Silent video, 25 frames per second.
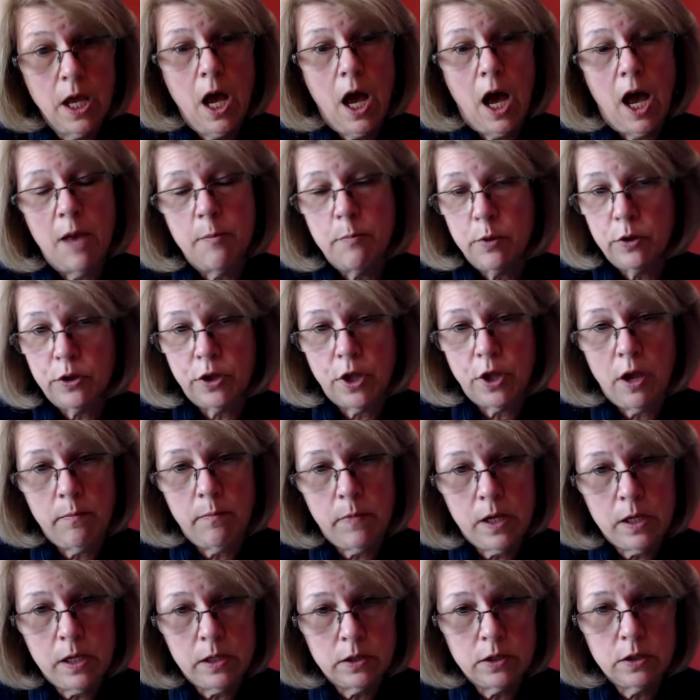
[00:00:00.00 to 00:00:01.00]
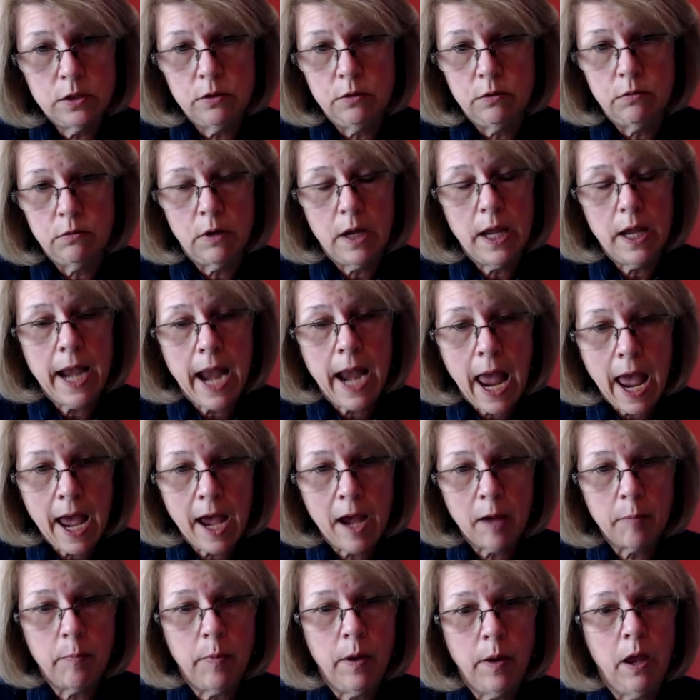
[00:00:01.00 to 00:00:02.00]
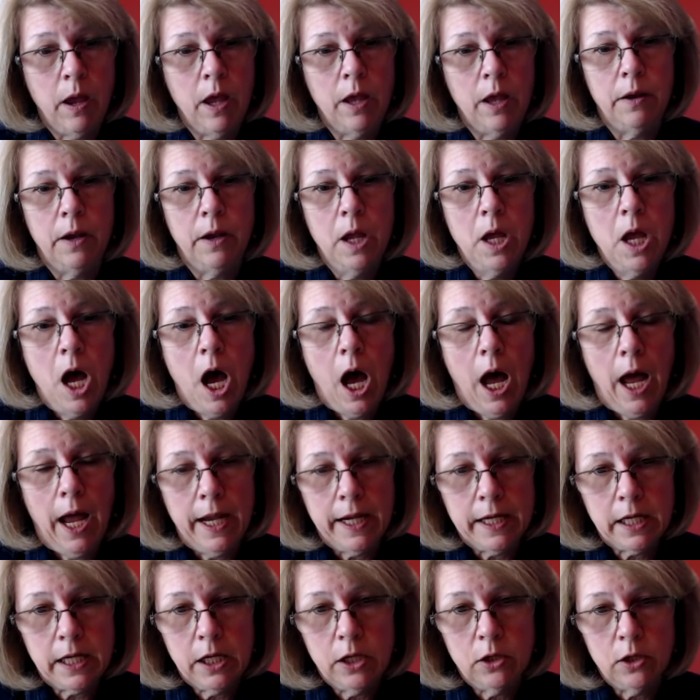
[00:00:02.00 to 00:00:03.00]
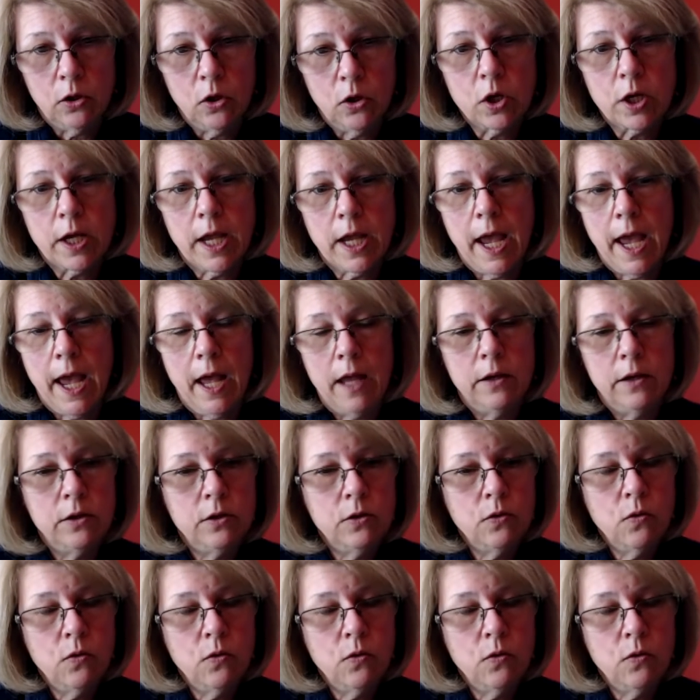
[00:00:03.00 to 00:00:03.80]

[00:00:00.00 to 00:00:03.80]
I put them into an app, and I can look at